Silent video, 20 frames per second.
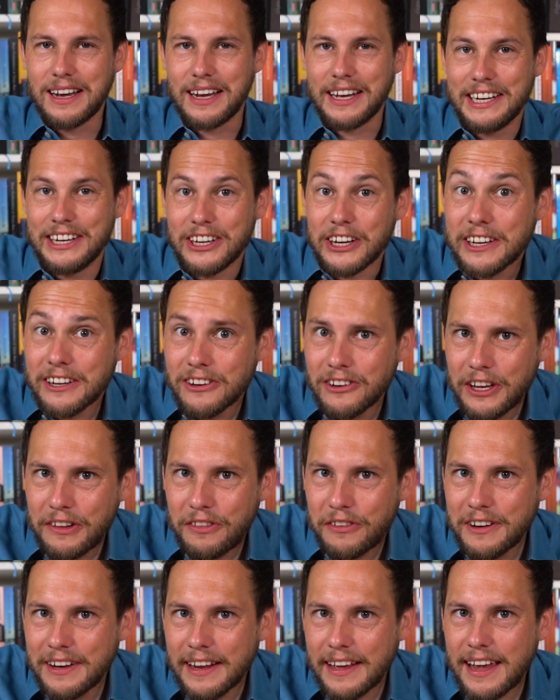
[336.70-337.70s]
And not only
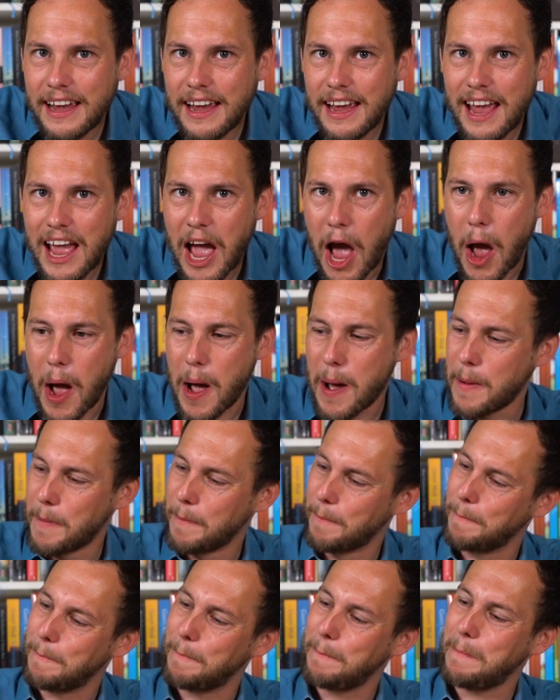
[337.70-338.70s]
today,
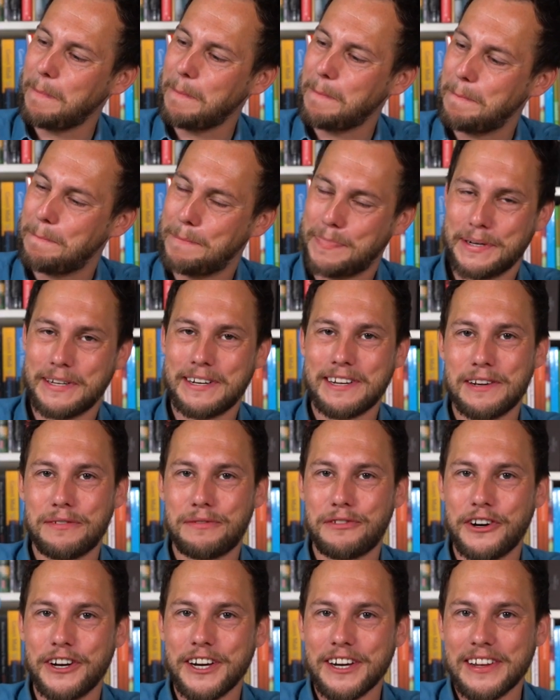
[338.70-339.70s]
but
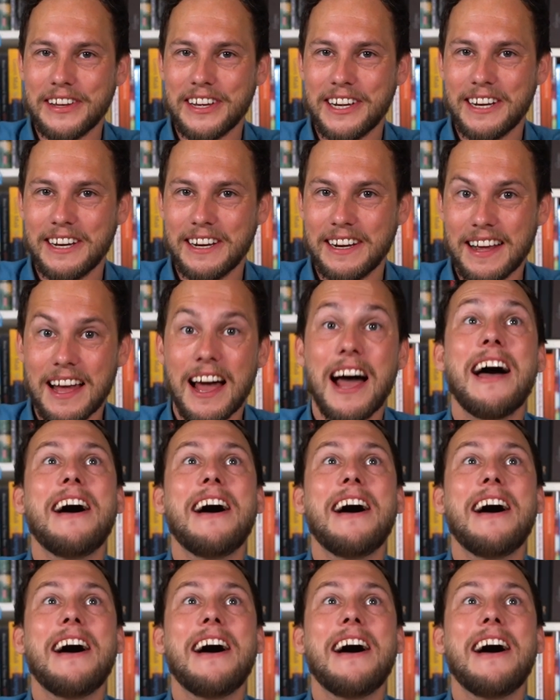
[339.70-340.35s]
every day.